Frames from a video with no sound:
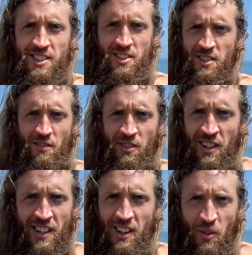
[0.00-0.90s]
It's such a
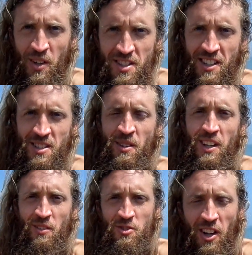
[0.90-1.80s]
funny little coincidence, I'm
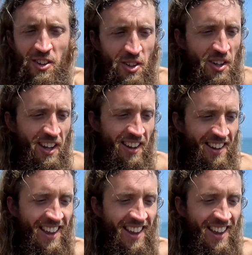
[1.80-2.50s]
not even trying to do that.